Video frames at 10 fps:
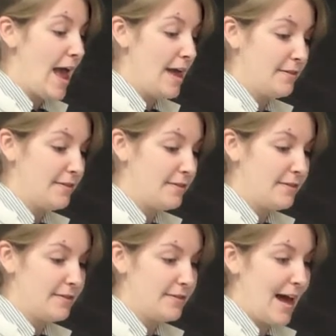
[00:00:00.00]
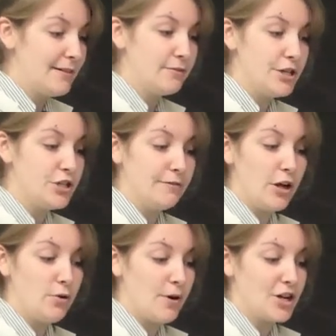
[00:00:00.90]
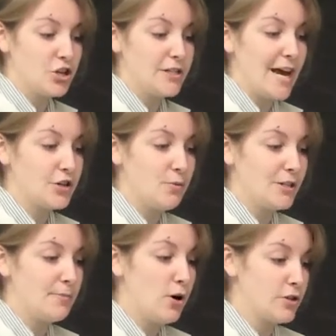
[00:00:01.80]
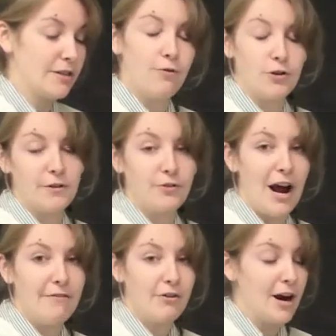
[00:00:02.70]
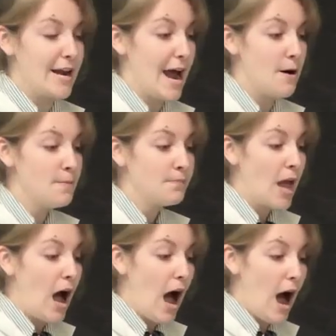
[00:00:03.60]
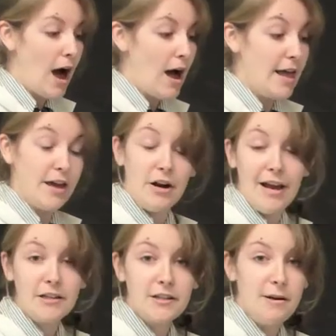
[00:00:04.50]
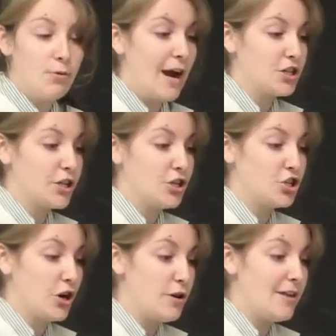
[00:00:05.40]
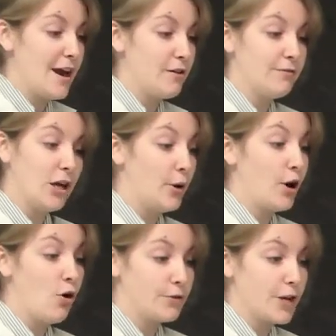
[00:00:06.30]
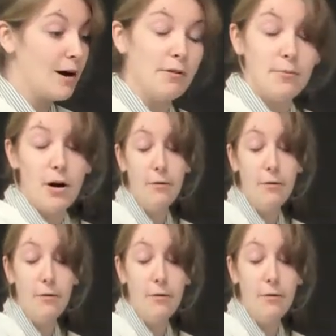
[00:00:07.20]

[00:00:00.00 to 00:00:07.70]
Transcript: And that region of low pressure is actually what's opposing the force of gravity right now. Uh, in our next clip, we're actually going to show you the air flowing over top of the